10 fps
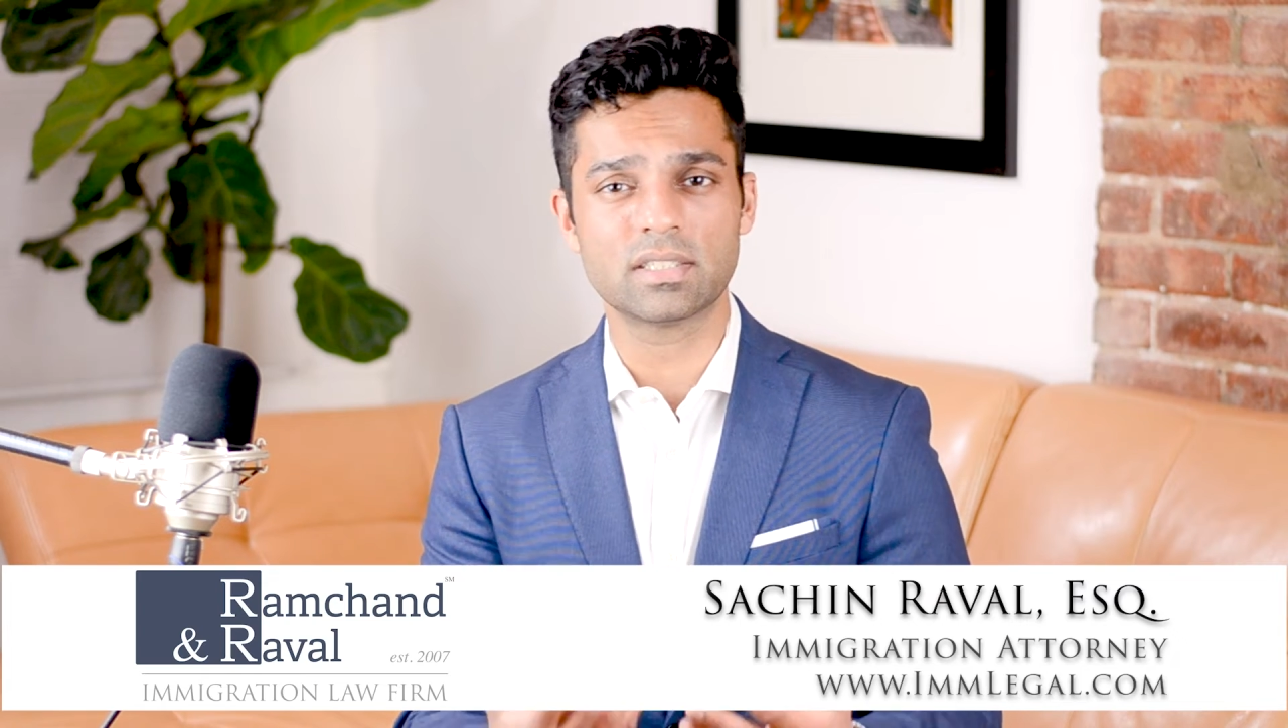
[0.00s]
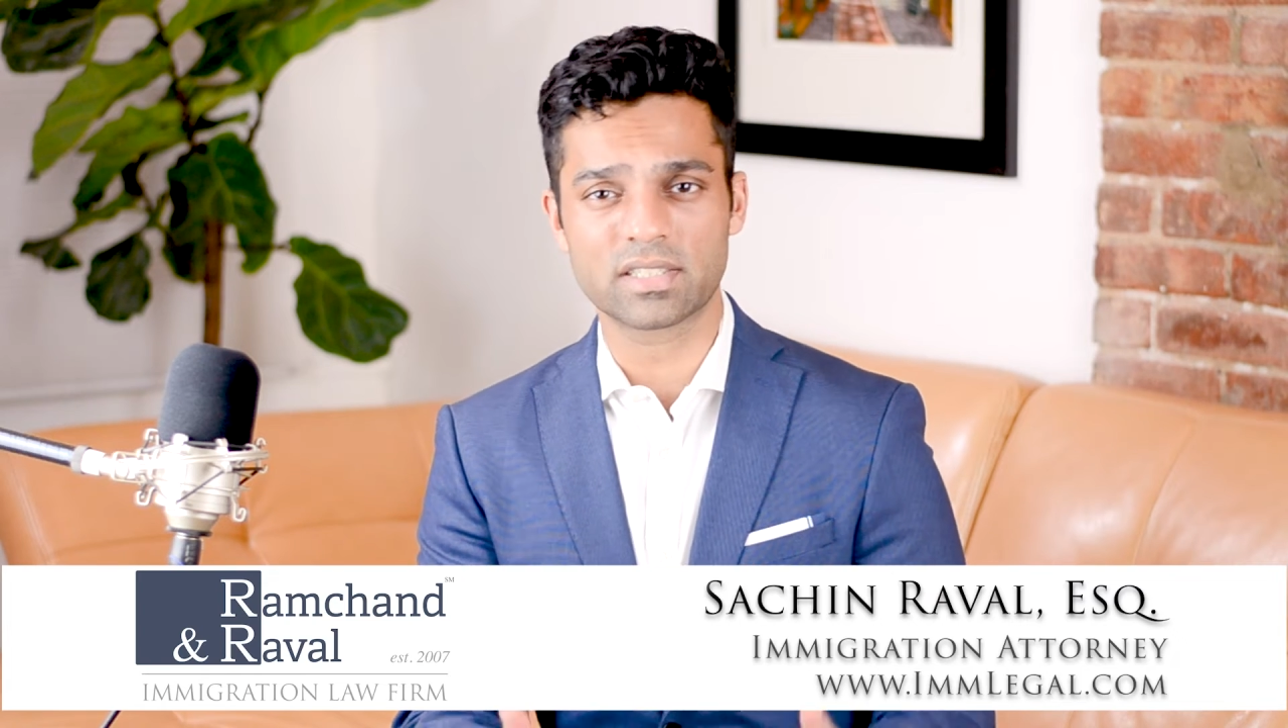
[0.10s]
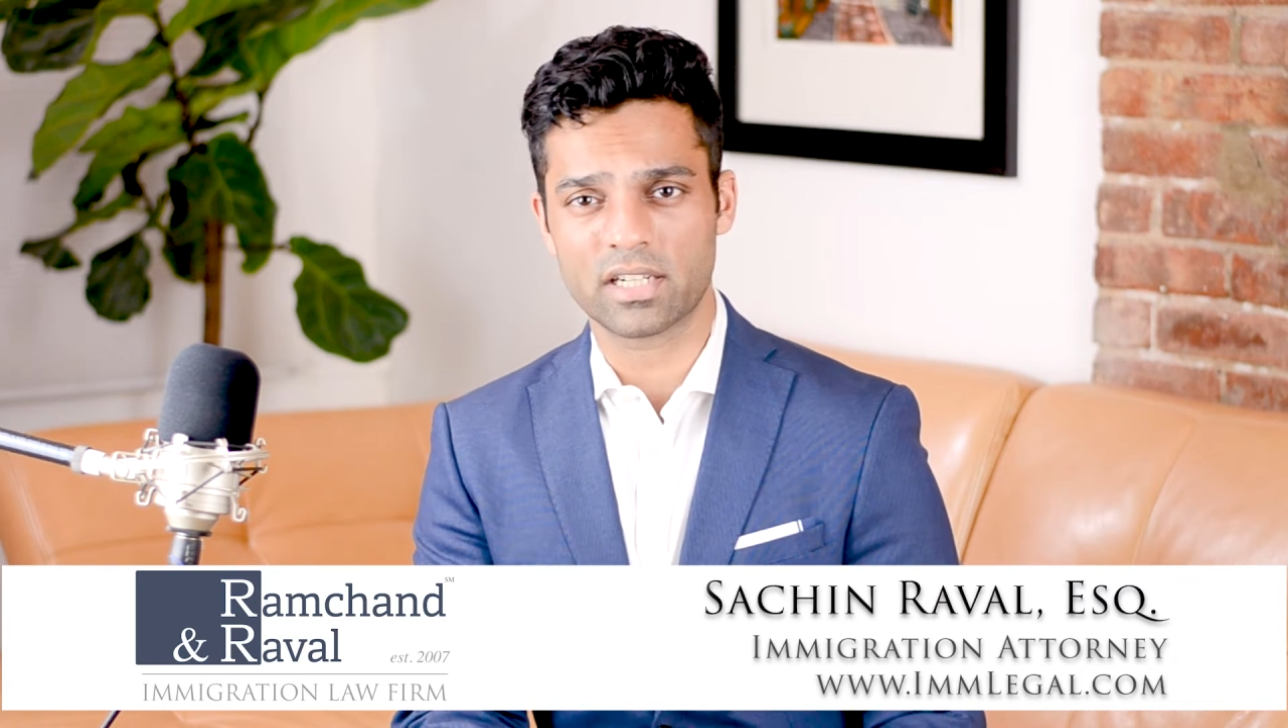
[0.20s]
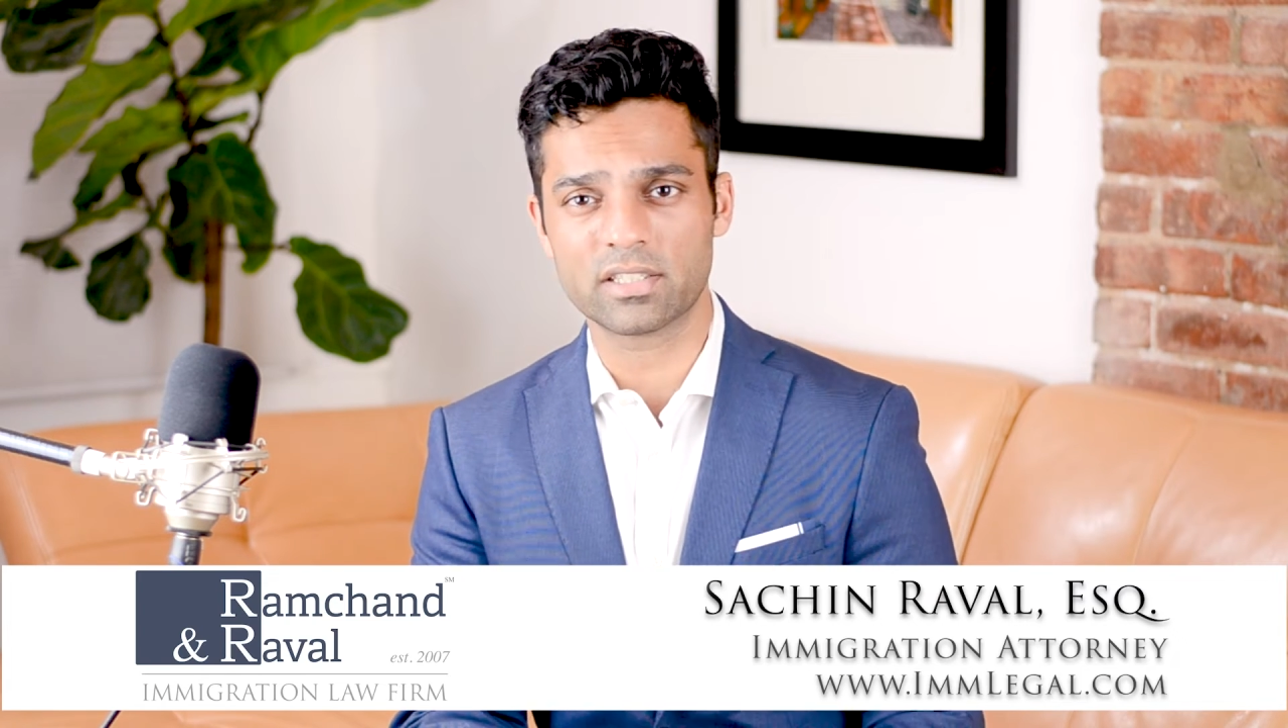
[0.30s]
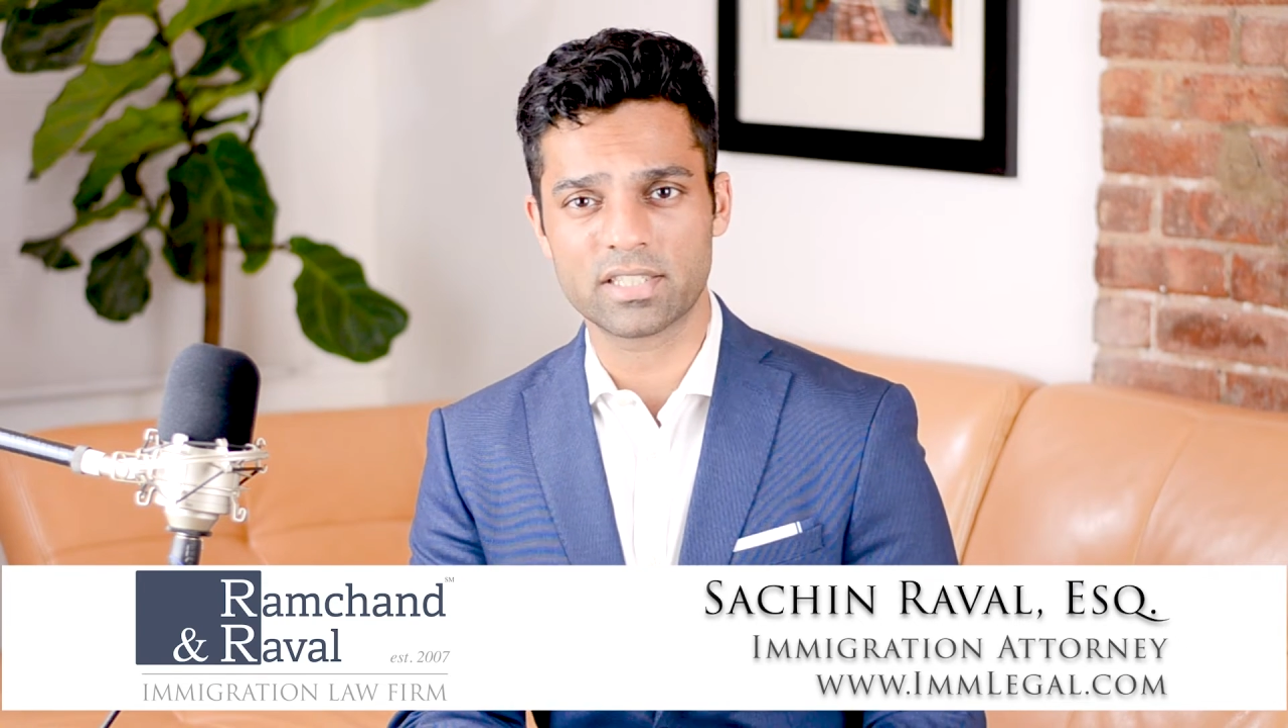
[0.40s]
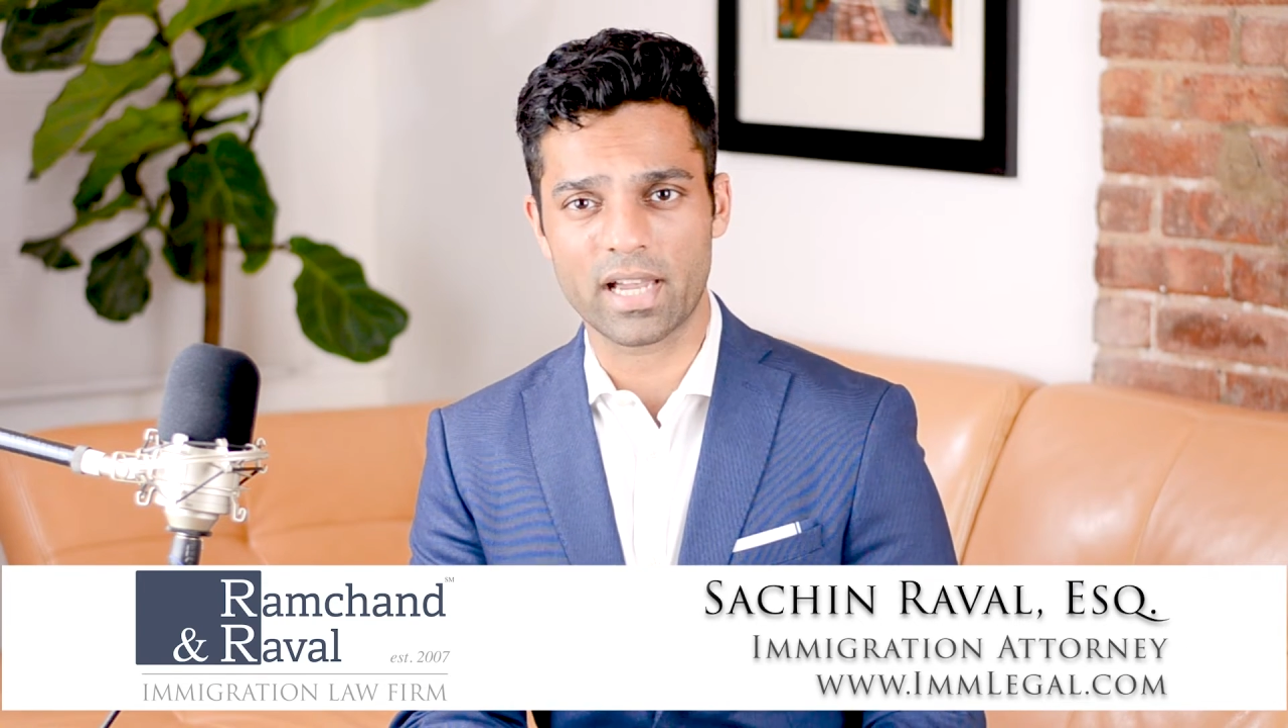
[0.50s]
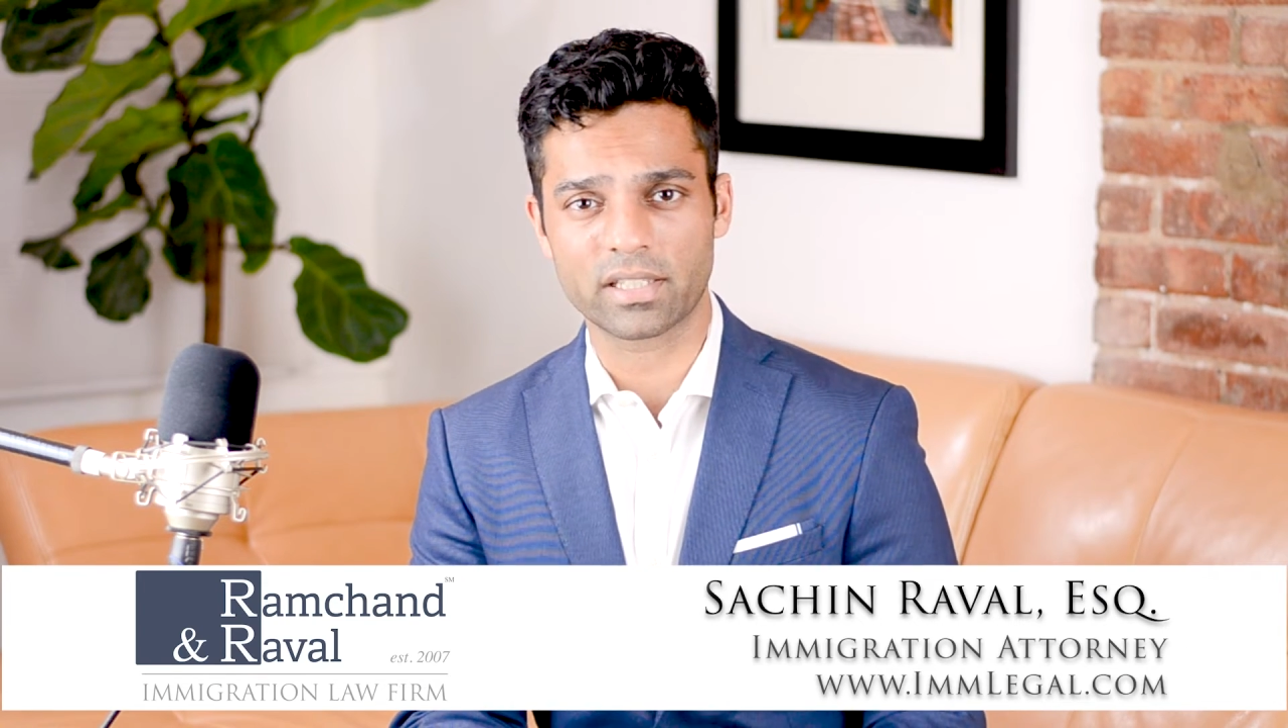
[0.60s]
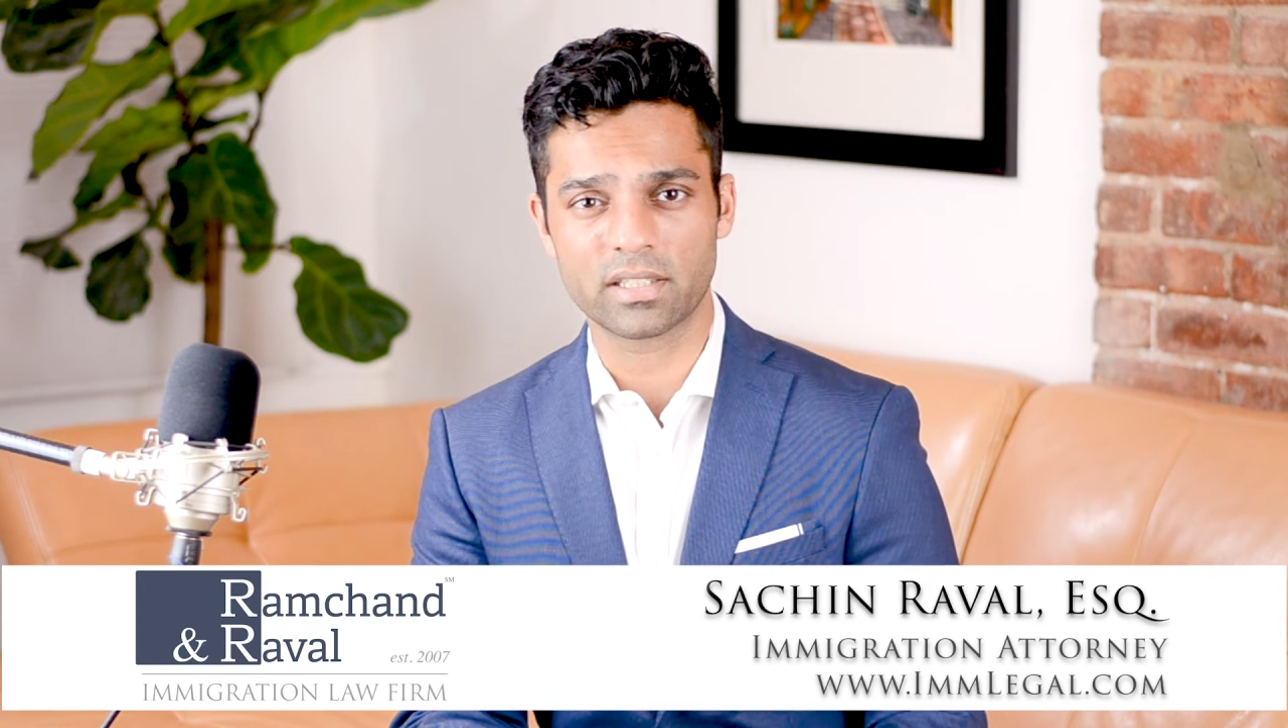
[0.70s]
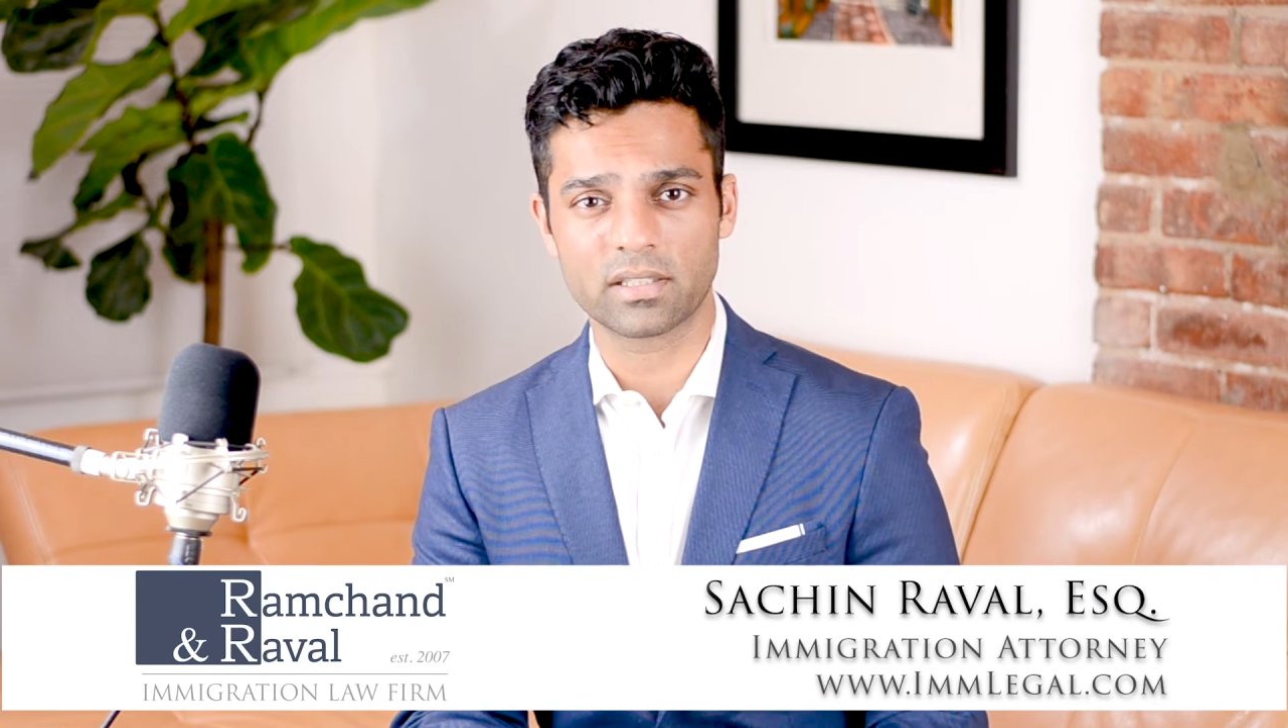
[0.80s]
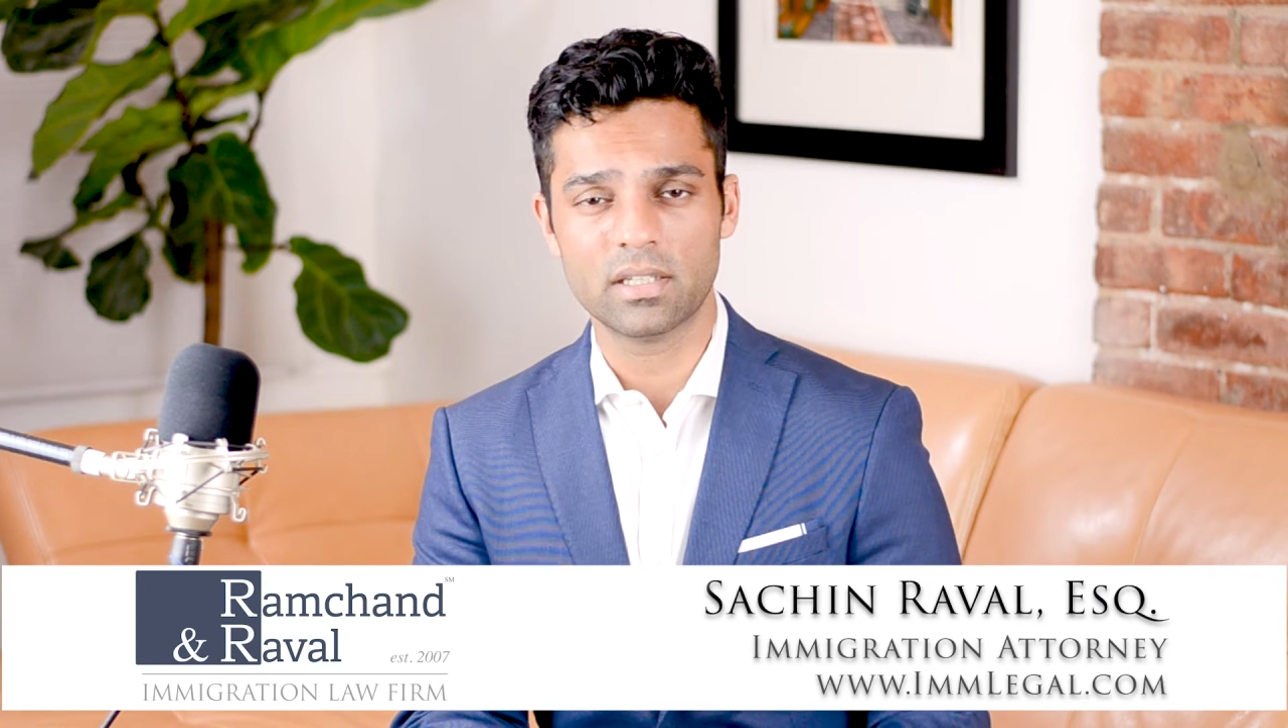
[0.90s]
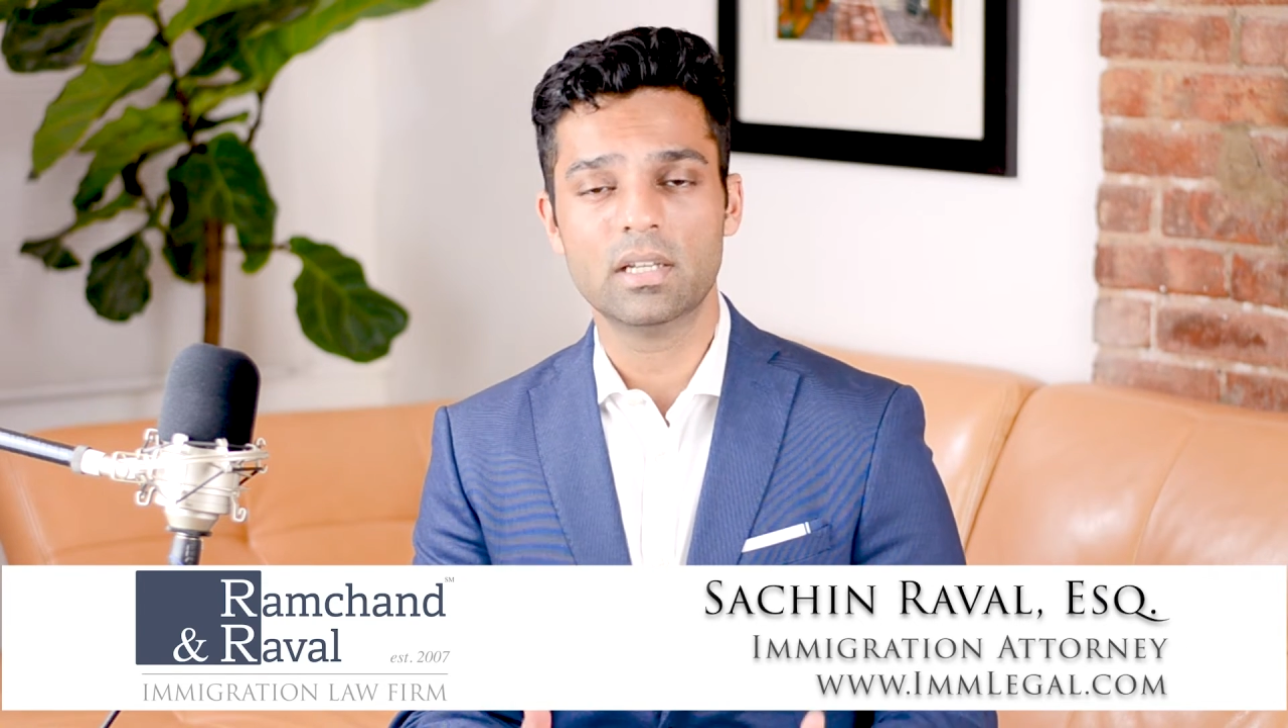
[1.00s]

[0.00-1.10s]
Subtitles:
scare tactic.